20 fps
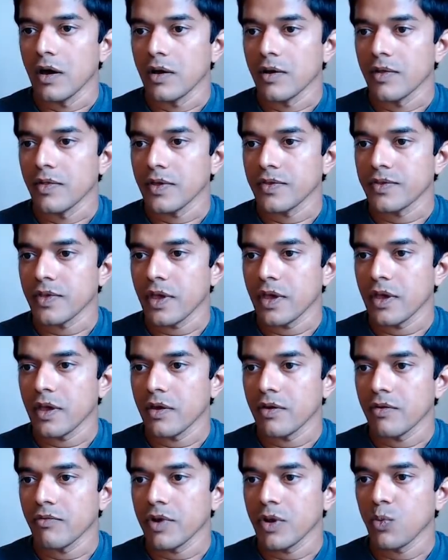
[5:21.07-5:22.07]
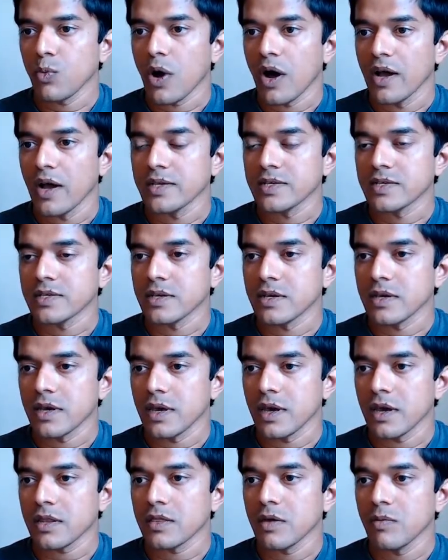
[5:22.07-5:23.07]
They say, Readwise,
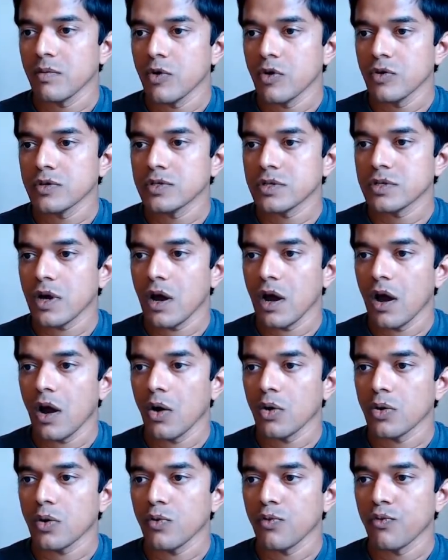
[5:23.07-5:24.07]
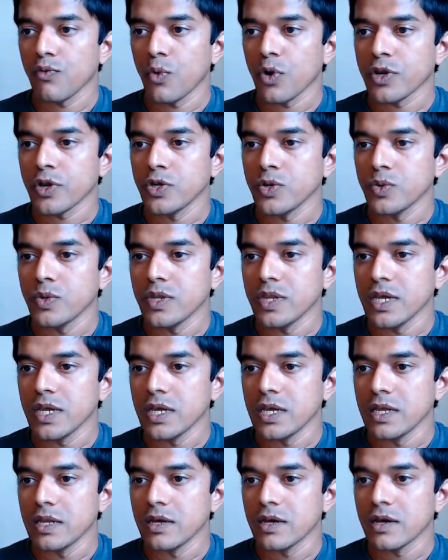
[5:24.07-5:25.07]
get the most out of what you
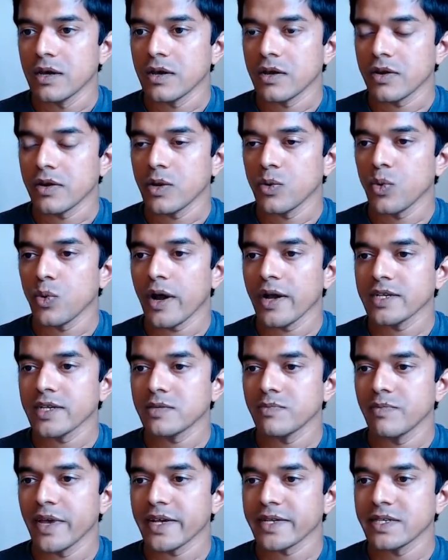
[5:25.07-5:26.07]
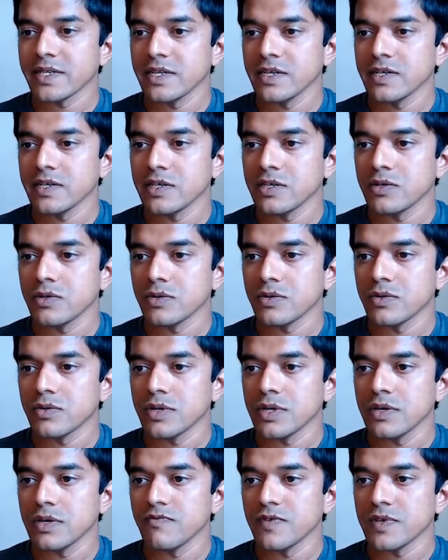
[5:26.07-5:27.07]
need. Readwise makes it easy to
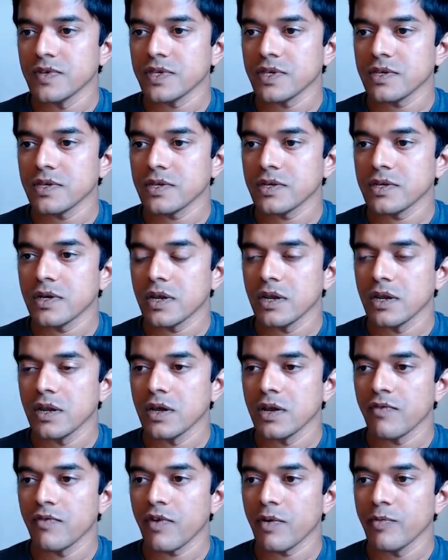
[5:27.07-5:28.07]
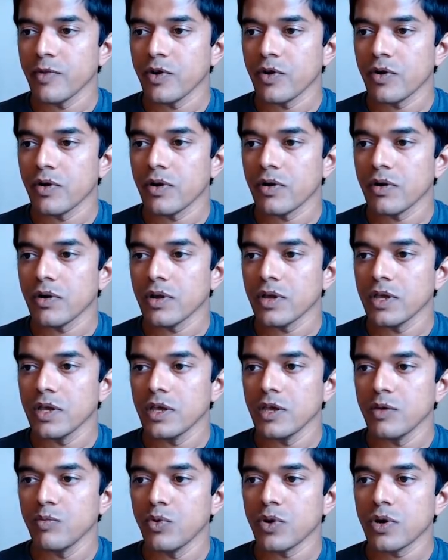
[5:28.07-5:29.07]
revisit and learn from your
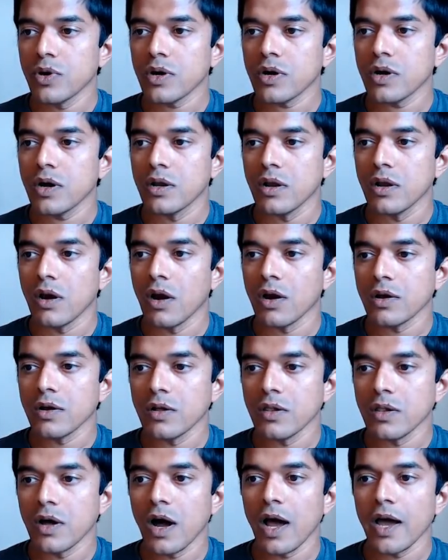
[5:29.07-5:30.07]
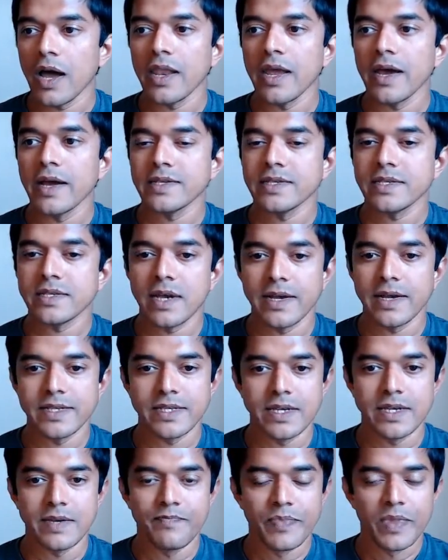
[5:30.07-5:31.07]
ebook and article highlights. I see.